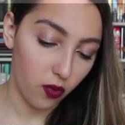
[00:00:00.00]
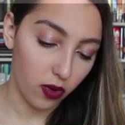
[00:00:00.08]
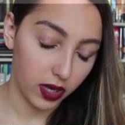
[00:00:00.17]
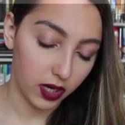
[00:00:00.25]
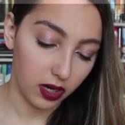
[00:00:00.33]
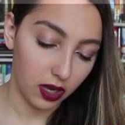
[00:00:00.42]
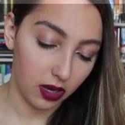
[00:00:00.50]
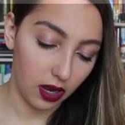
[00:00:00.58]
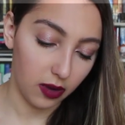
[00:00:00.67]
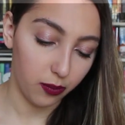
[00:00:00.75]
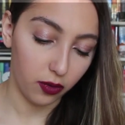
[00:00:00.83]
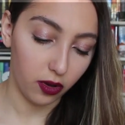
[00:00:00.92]
one in
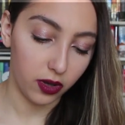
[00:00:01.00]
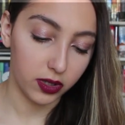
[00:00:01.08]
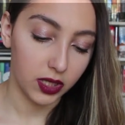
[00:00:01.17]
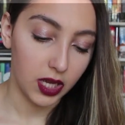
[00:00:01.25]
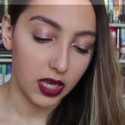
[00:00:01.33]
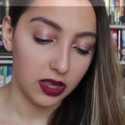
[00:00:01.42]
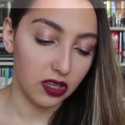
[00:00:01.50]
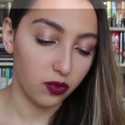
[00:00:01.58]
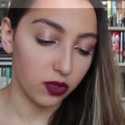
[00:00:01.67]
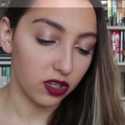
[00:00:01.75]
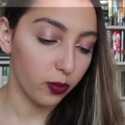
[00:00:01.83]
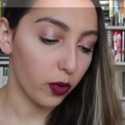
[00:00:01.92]
April. These
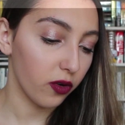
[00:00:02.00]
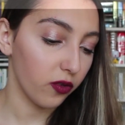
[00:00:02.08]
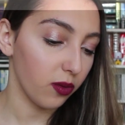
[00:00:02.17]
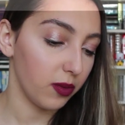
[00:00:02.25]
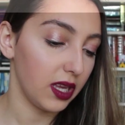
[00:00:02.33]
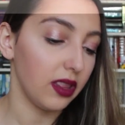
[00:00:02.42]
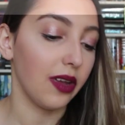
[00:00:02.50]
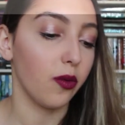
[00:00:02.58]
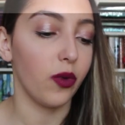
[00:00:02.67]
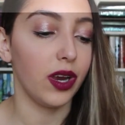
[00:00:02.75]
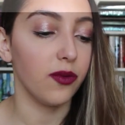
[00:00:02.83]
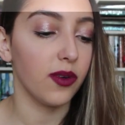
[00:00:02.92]
words pour from me like
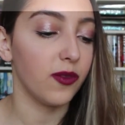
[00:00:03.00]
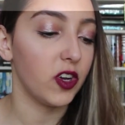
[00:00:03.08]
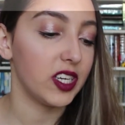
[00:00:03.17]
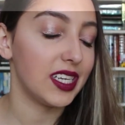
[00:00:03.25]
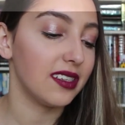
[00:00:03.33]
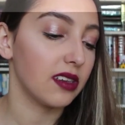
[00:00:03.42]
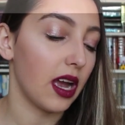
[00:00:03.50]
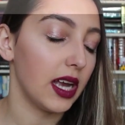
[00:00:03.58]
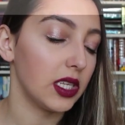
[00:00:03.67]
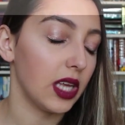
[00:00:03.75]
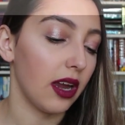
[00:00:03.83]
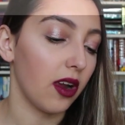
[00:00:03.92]
rain from foggy
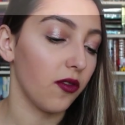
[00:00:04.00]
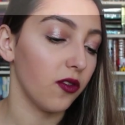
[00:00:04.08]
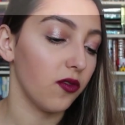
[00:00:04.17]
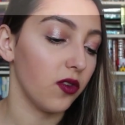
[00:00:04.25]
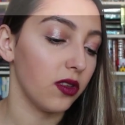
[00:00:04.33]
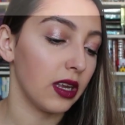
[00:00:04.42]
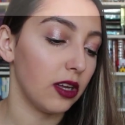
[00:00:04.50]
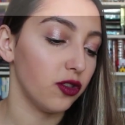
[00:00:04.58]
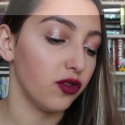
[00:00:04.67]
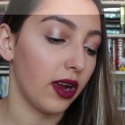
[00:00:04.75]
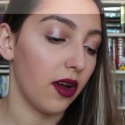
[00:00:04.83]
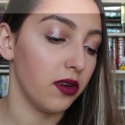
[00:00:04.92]
skies. I often fear that I'll
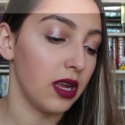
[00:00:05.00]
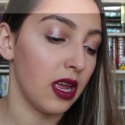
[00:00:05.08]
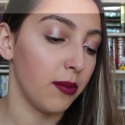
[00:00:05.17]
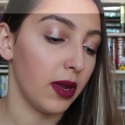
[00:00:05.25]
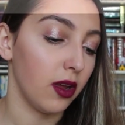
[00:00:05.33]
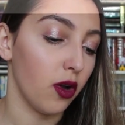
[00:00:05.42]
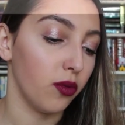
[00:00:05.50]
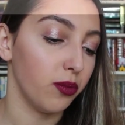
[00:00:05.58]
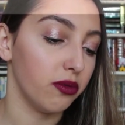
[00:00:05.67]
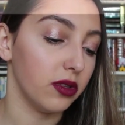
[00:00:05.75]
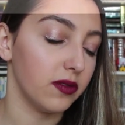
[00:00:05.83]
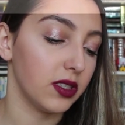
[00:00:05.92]
drown in my own
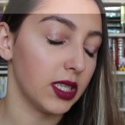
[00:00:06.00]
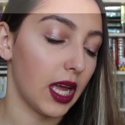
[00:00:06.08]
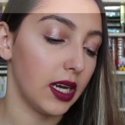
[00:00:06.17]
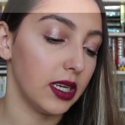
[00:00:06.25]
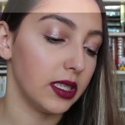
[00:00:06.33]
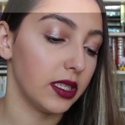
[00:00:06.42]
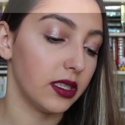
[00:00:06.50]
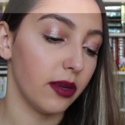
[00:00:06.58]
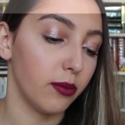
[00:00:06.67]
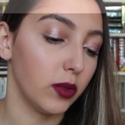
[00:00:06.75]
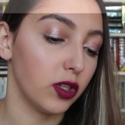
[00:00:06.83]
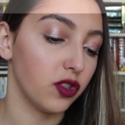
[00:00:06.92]
pool of sadness,
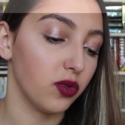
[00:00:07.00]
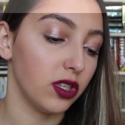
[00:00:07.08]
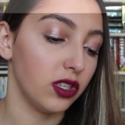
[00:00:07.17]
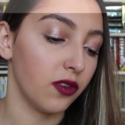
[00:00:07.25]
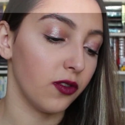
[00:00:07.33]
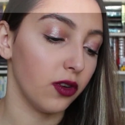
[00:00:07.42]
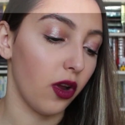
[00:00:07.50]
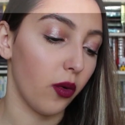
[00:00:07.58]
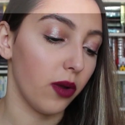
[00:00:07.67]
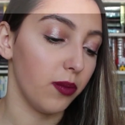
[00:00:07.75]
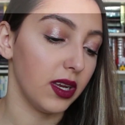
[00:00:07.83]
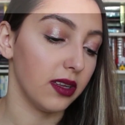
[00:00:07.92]
submerged, reaching for no
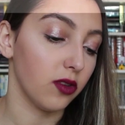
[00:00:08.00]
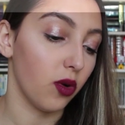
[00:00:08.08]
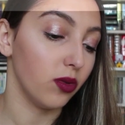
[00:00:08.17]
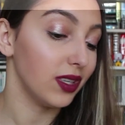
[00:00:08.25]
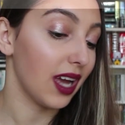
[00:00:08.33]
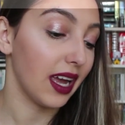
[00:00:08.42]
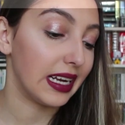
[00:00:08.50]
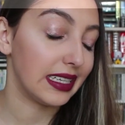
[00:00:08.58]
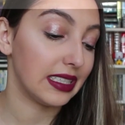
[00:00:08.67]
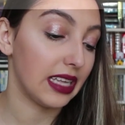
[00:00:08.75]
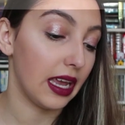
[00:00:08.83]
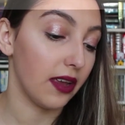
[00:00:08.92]
one because only I could
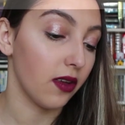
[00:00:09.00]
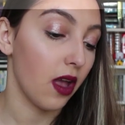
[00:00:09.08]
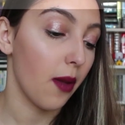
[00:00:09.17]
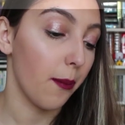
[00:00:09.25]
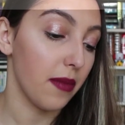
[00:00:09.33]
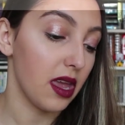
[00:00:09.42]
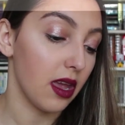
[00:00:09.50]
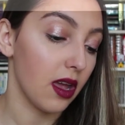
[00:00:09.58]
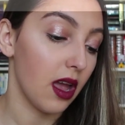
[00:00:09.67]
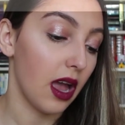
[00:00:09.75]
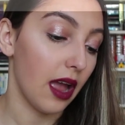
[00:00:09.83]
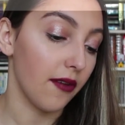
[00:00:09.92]
save me.
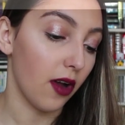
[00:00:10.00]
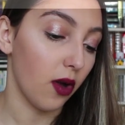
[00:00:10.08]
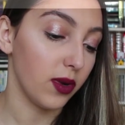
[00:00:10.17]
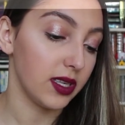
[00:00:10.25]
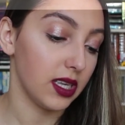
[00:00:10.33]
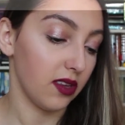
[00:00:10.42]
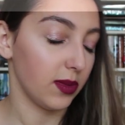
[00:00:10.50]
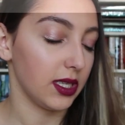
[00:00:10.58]
I've always saved